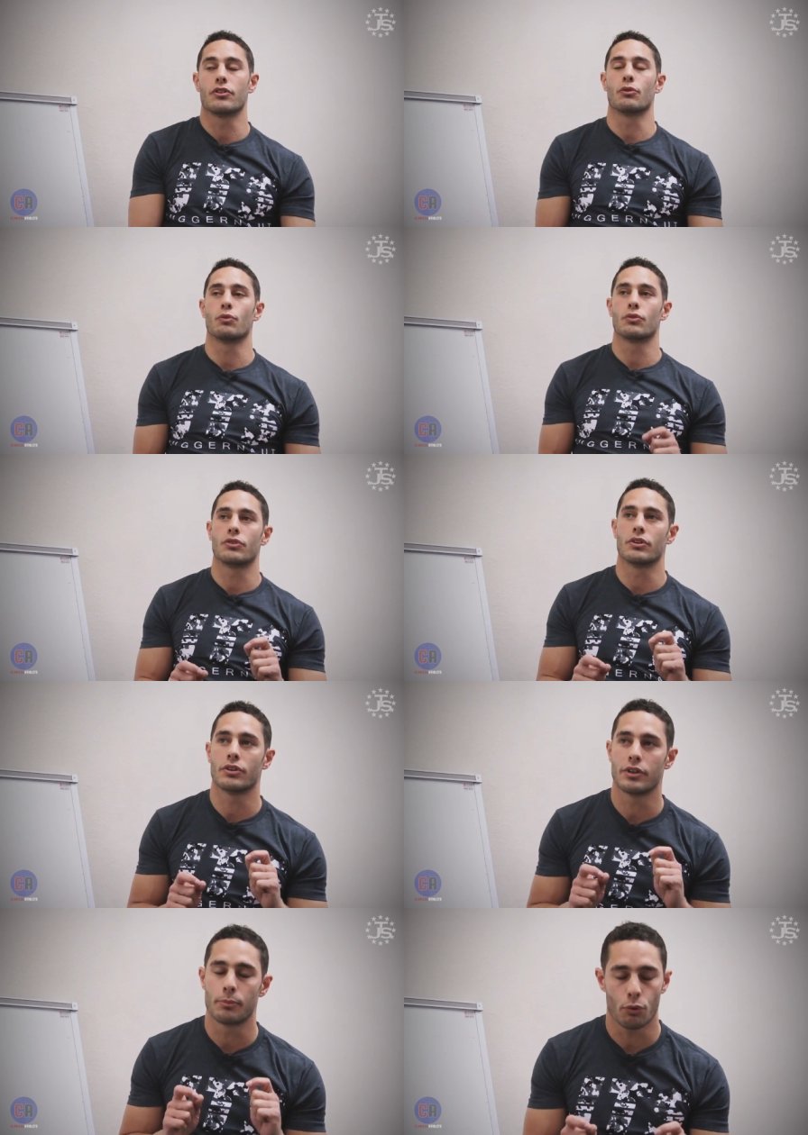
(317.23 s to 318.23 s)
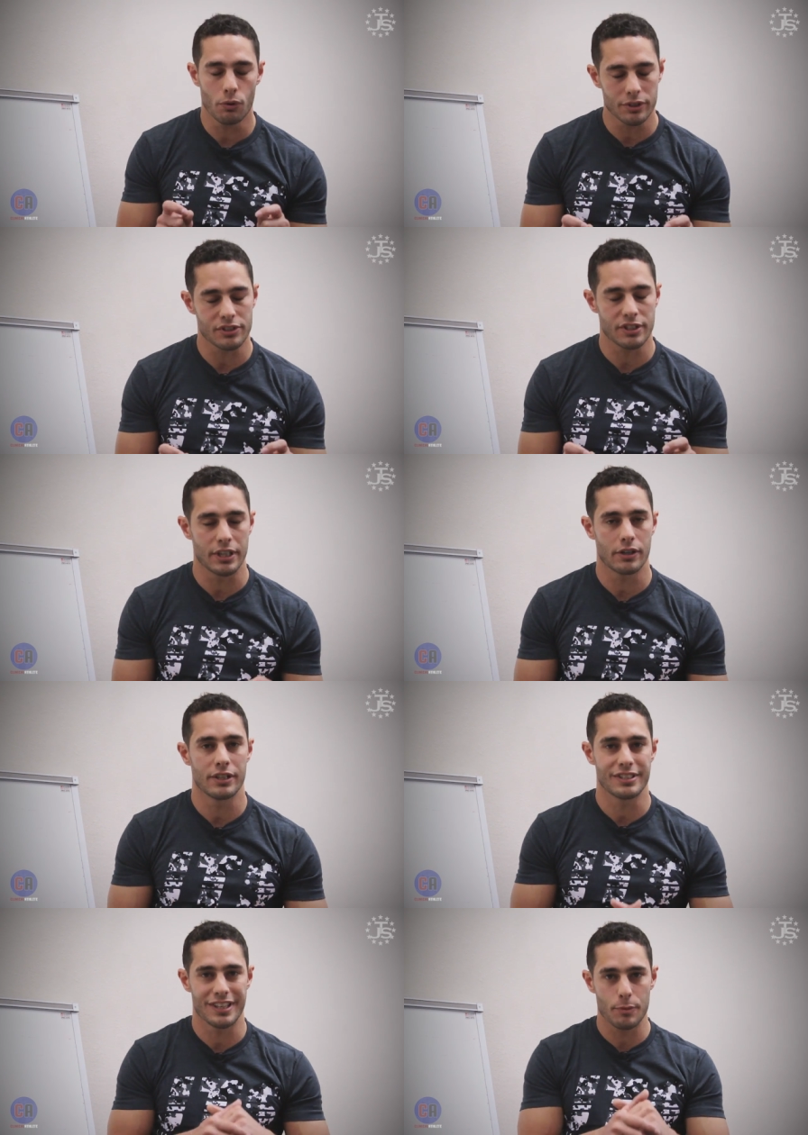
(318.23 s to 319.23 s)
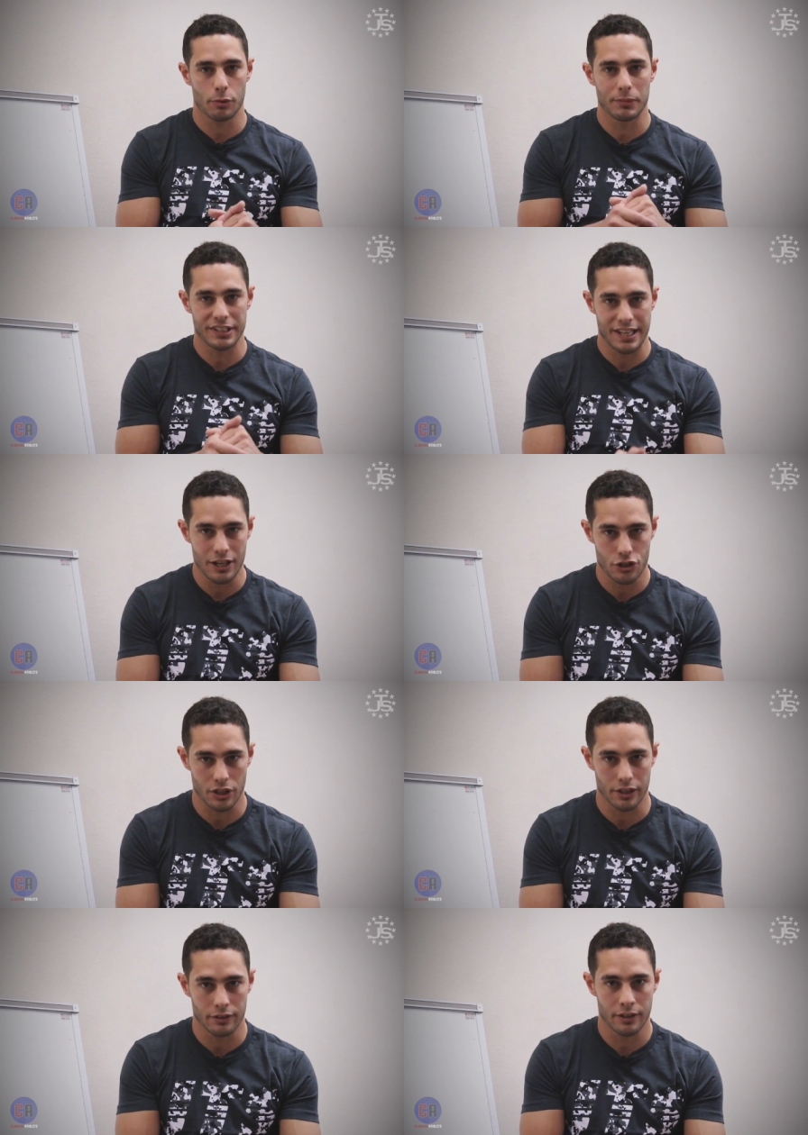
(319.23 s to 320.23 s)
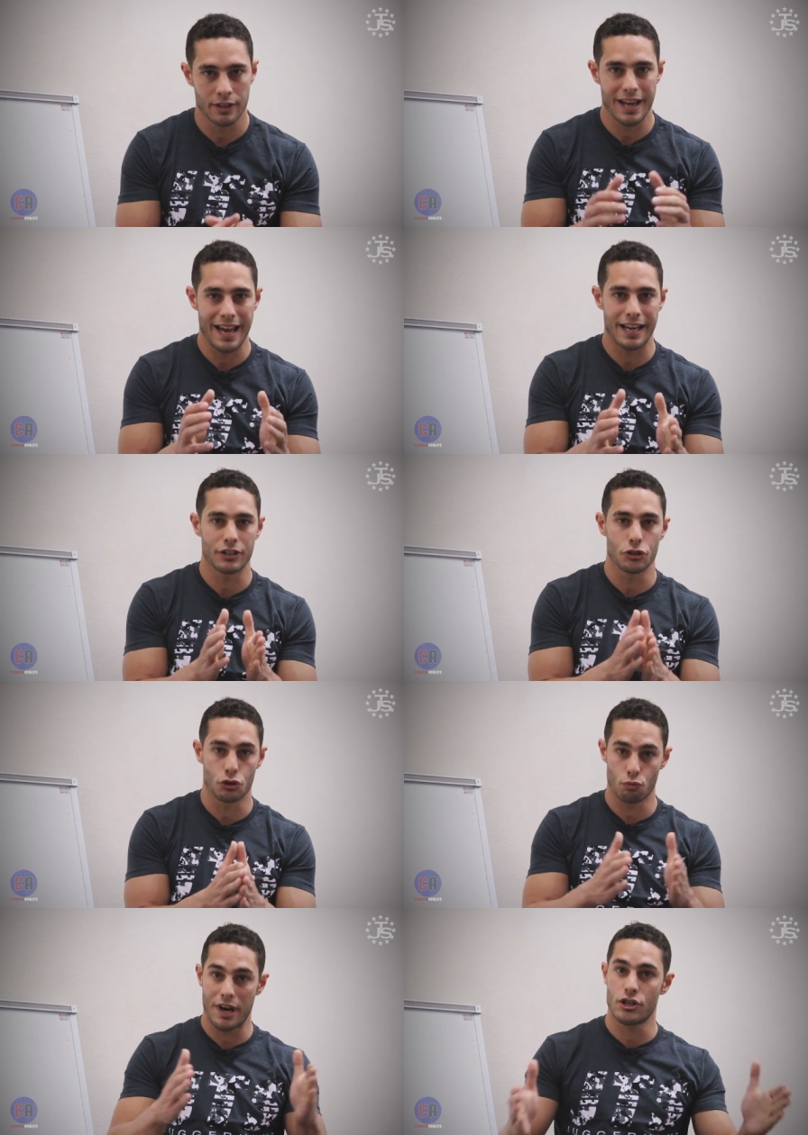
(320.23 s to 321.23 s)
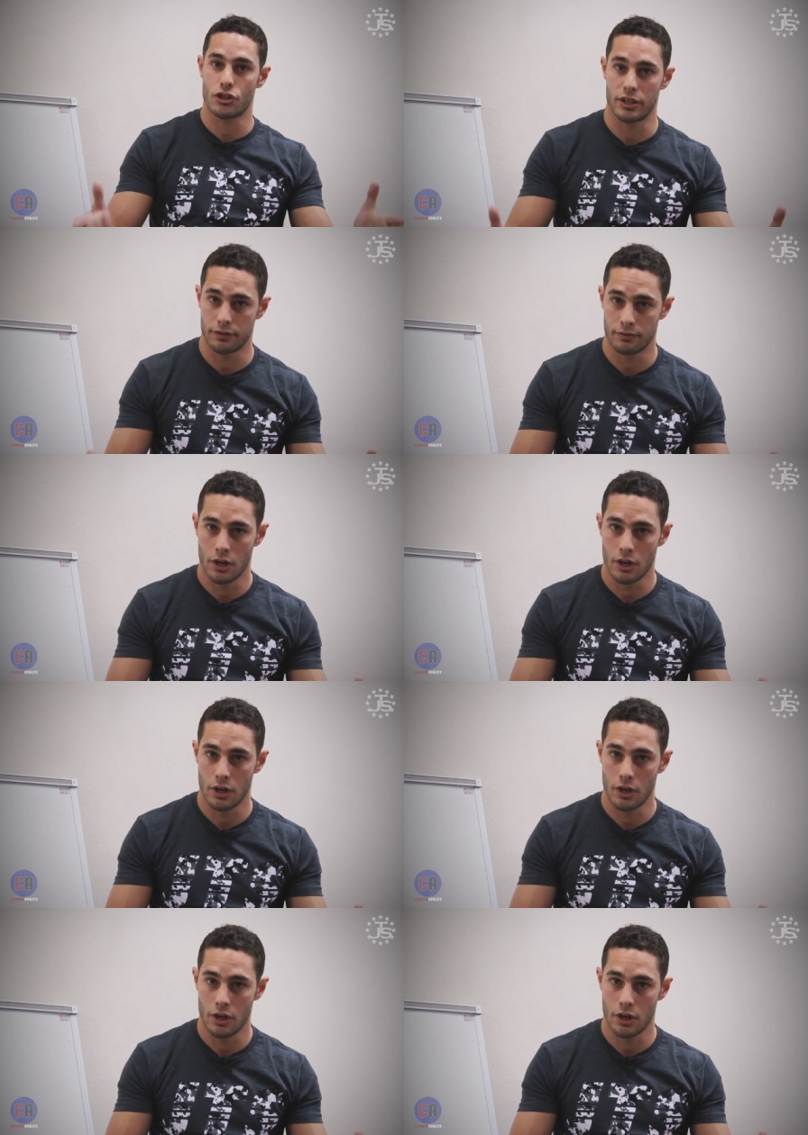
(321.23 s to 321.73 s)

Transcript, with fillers: the, the, the importance here is implementation and duration.